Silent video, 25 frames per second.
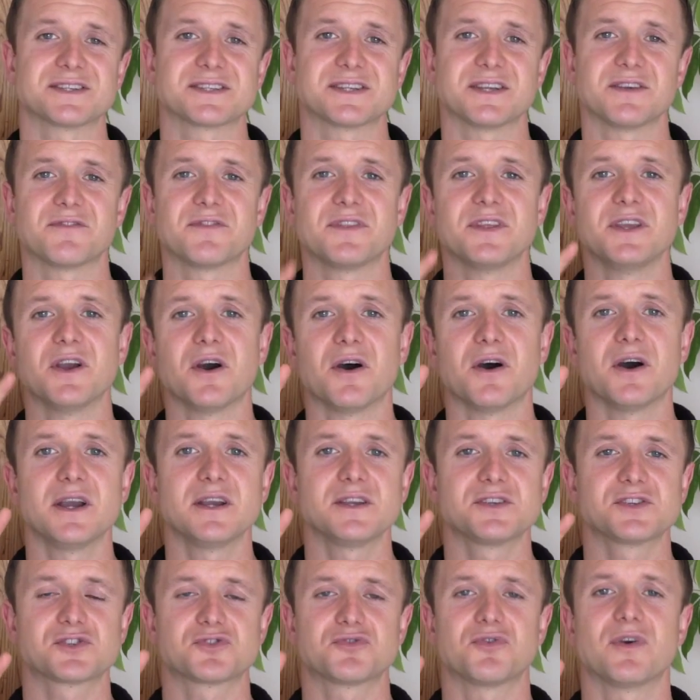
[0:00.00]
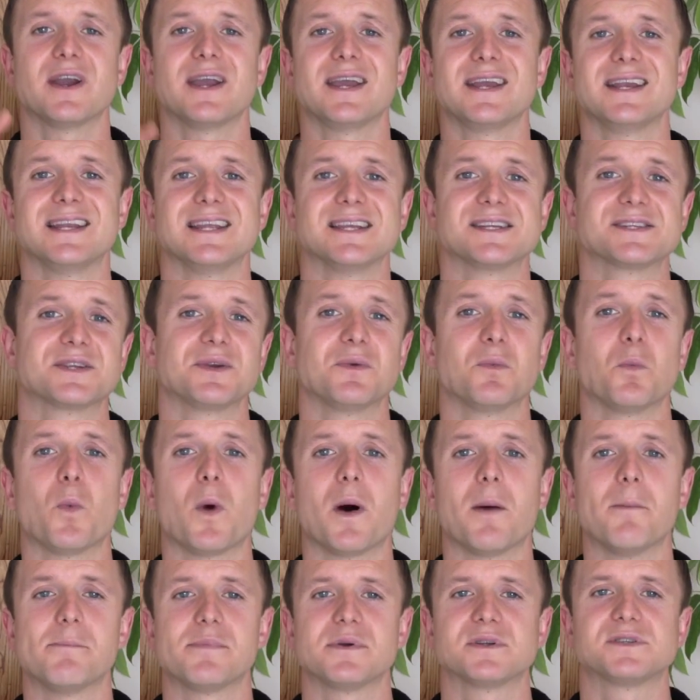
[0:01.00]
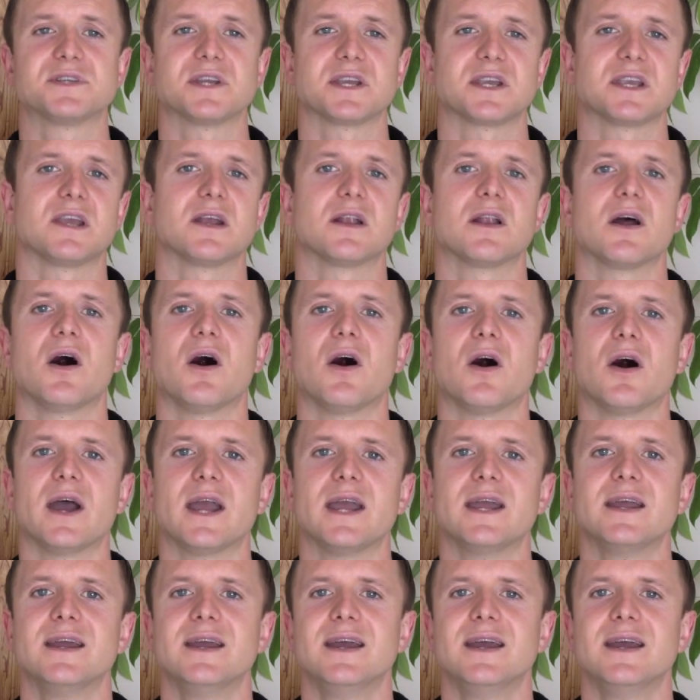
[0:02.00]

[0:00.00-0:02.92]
if the eye strain is in one particular eye.